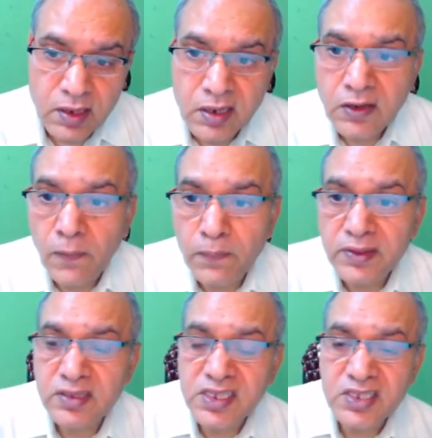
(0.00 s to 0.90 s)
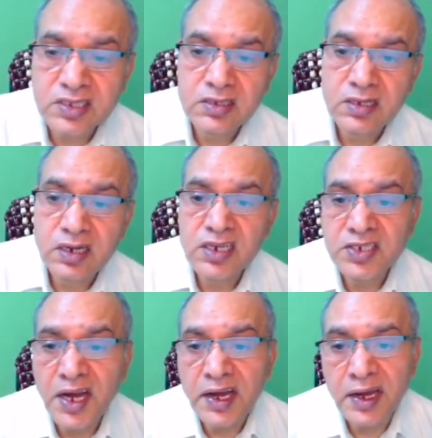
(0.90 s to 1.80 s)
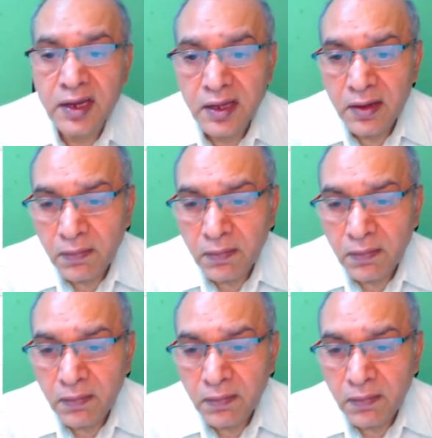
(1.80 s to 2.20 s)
Now with this understanding,